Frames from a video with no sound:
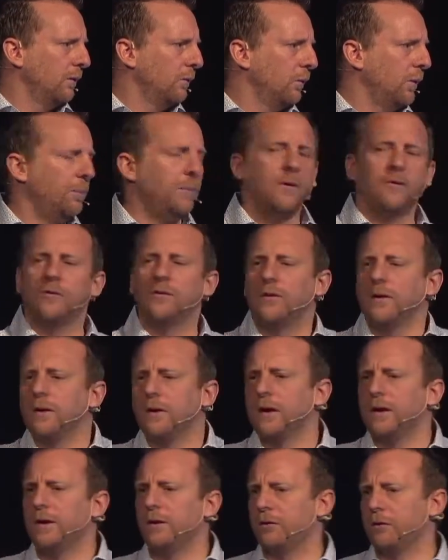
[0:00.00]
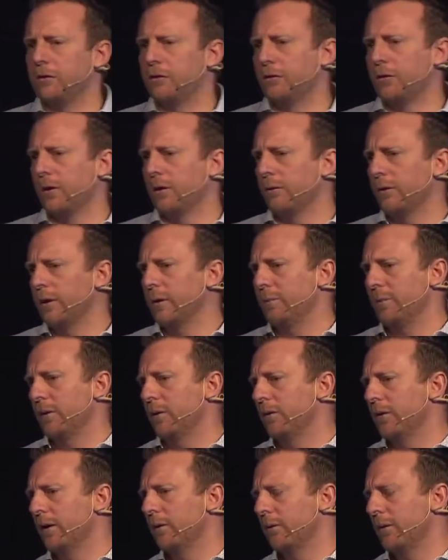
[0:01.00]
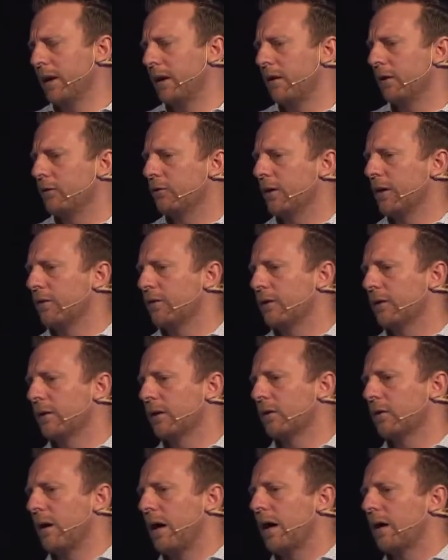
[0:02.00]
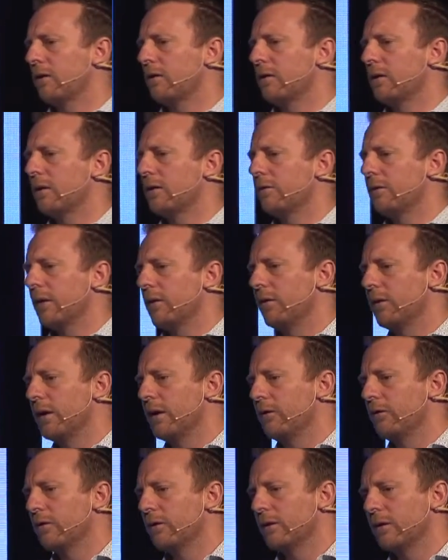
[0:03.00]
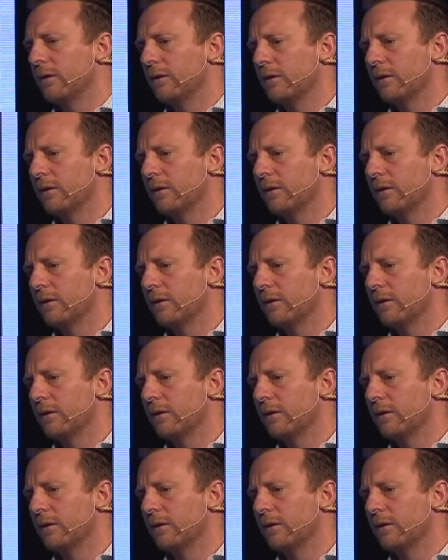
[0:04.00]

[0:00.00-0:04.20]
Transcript: We'd be silly to just start rebuilding without addressing the cracks in the foundation.